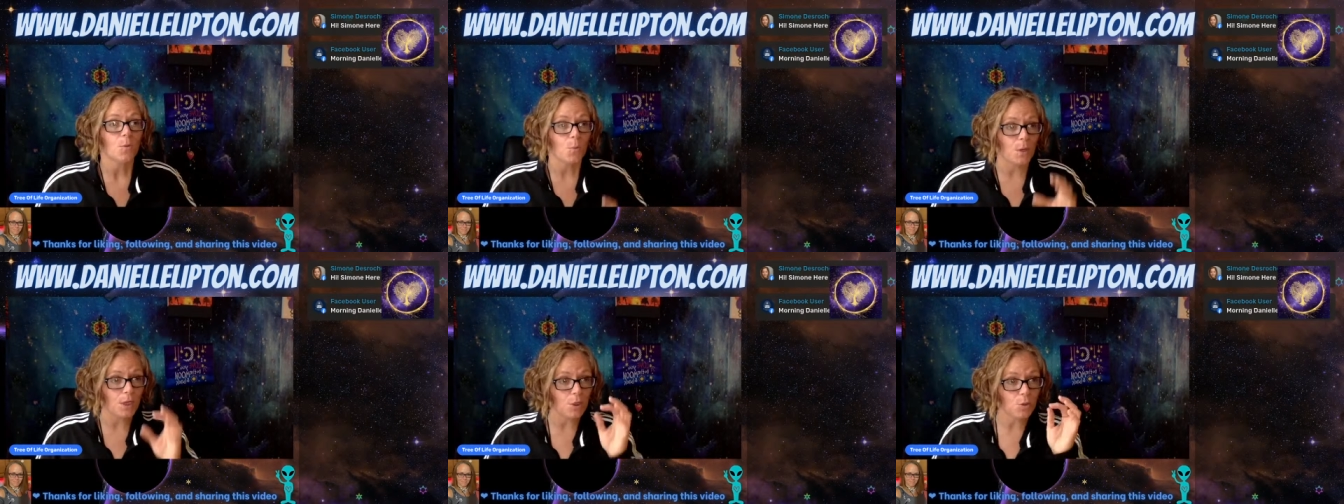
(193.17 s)

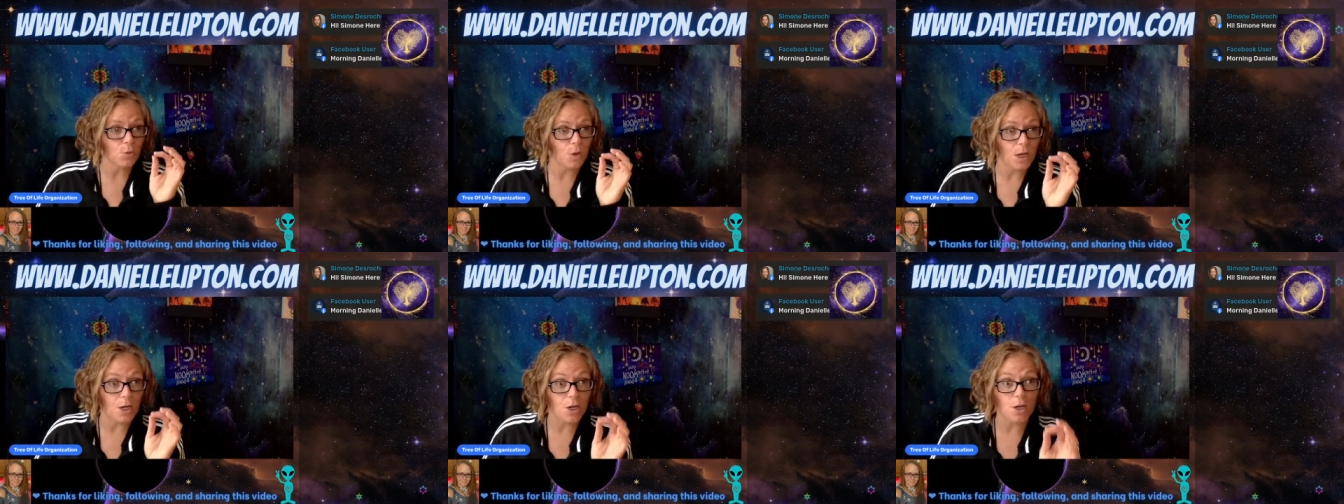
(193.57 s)
when
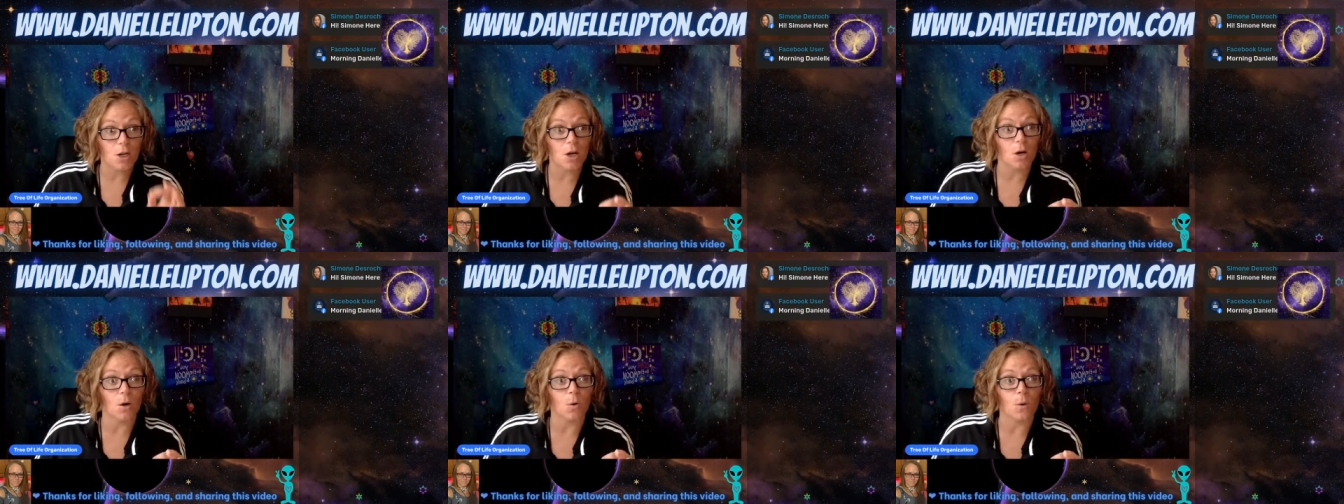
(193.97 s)
you
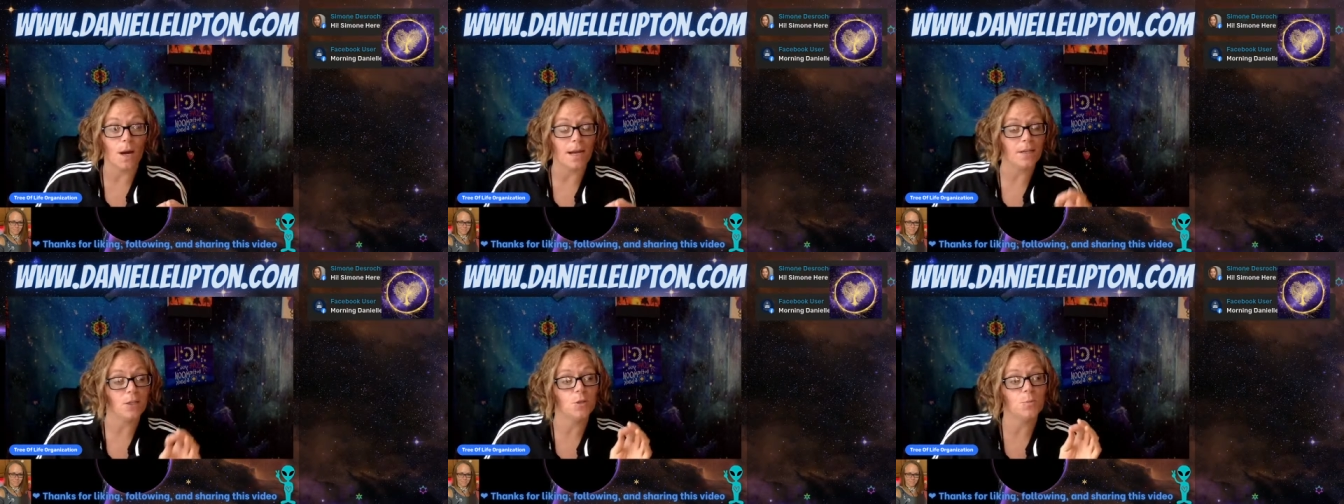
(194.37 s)
know
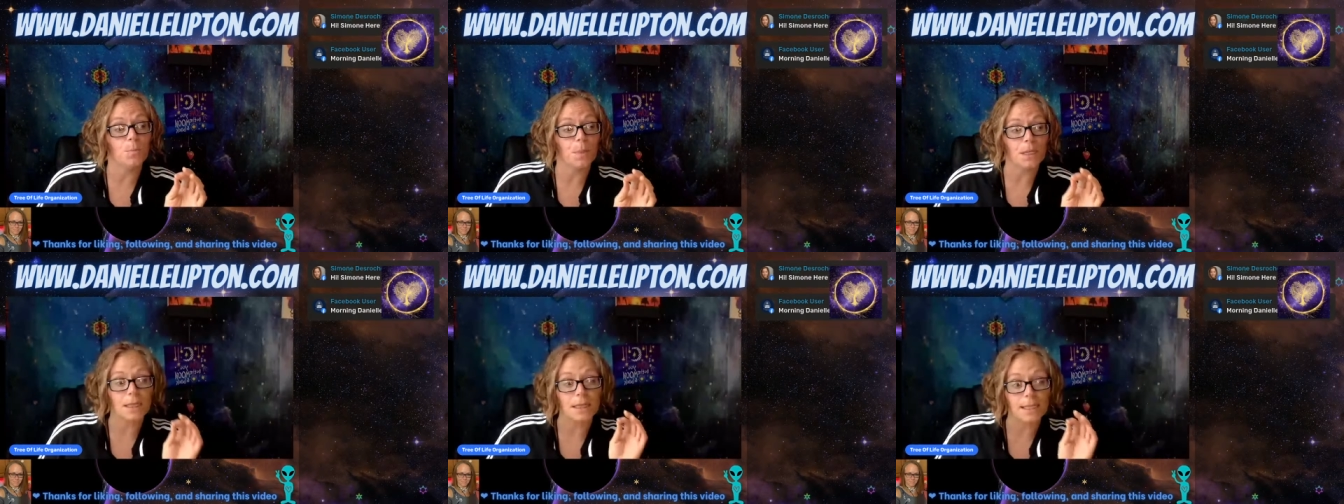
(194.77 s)
and you
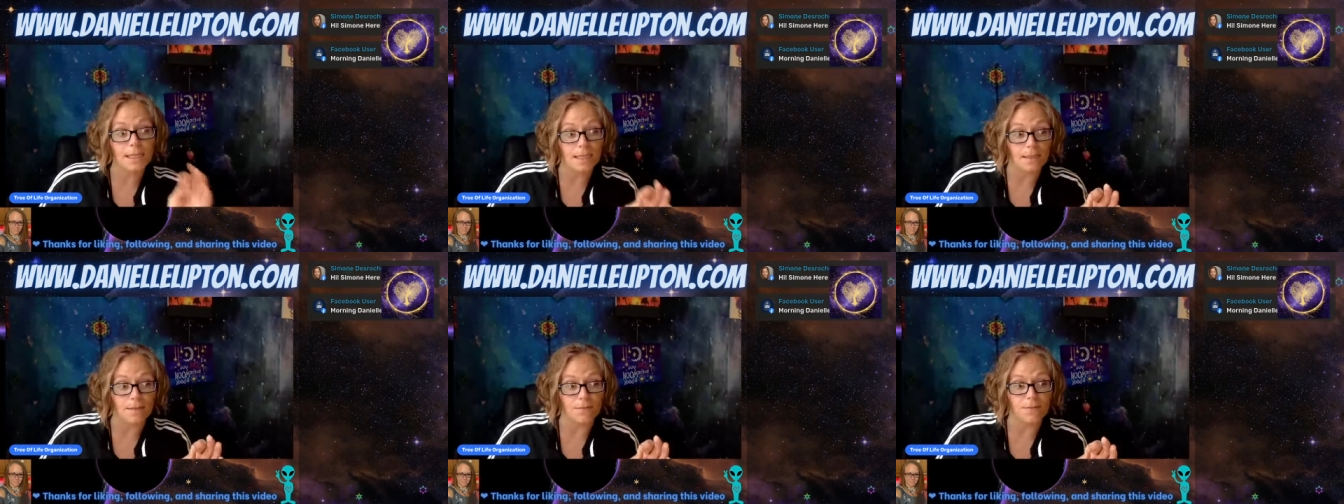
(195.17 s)

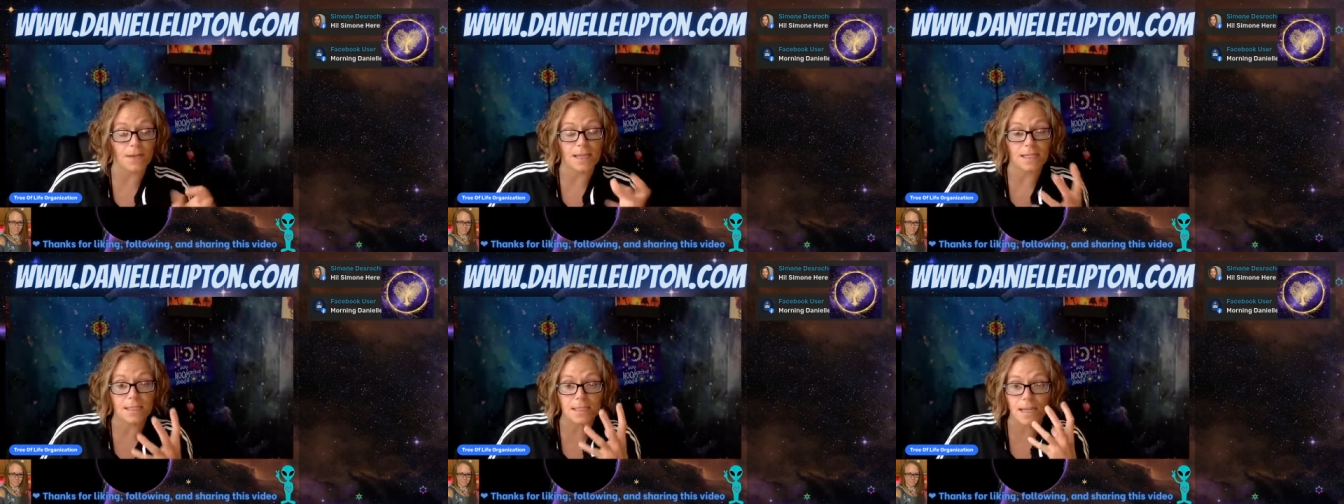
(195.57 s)
believe
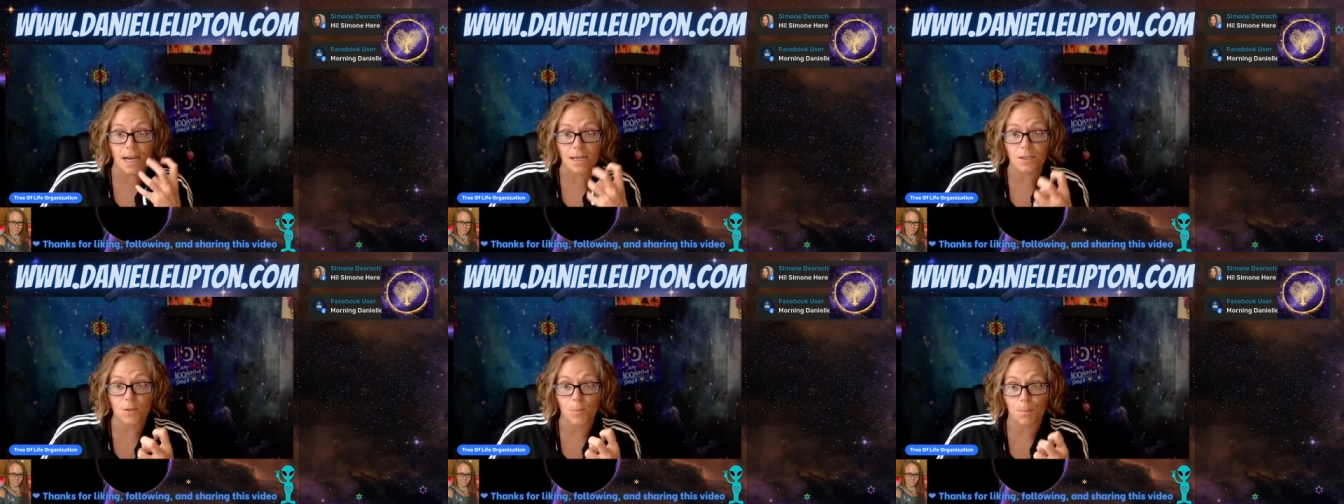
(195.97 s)

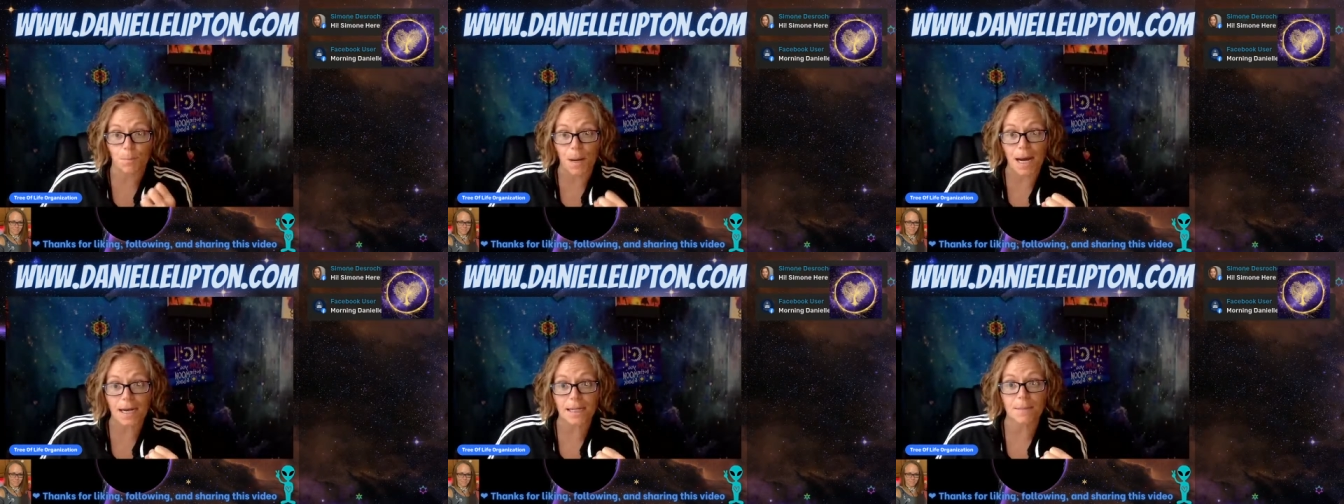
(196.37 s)
inside your
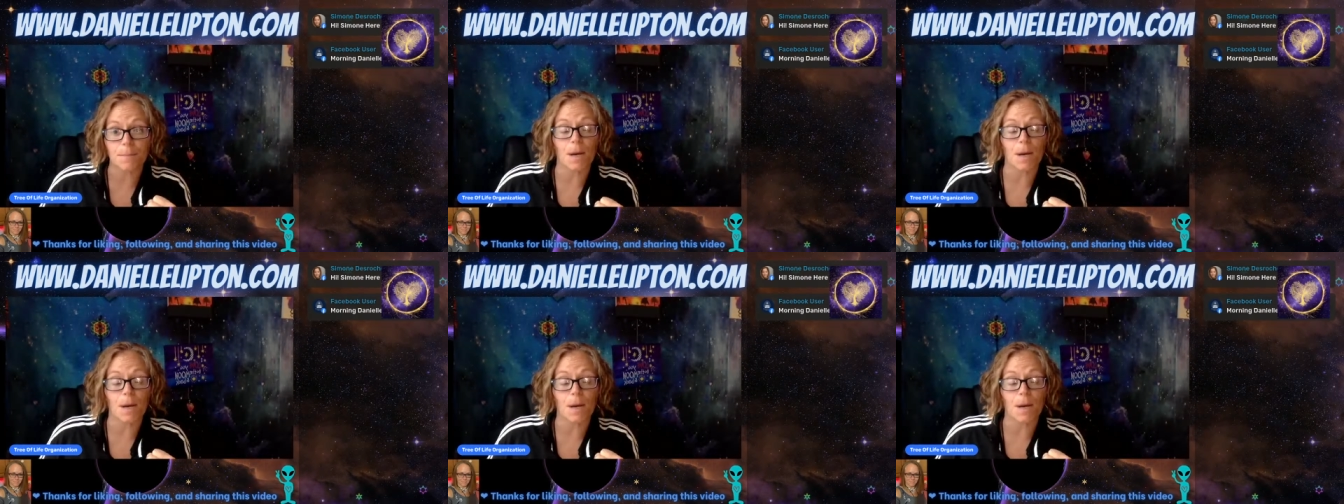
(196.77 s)
body,